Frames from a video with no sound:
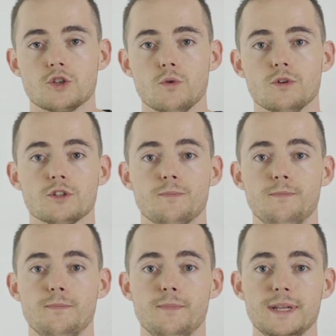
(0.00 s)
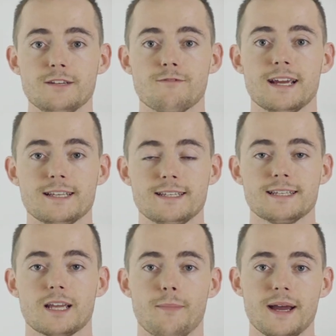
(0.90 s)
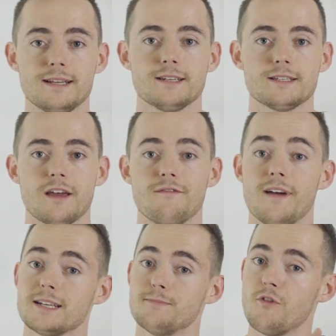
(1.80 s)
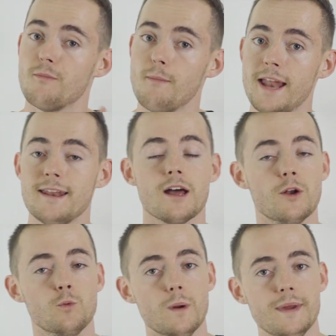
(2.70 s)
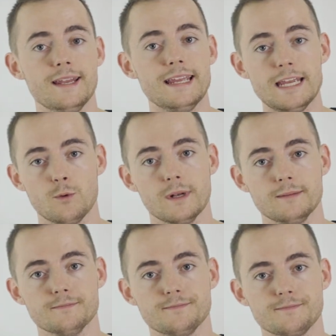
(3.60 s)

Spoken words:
So, does pityriasis capitis affect both men and women equally?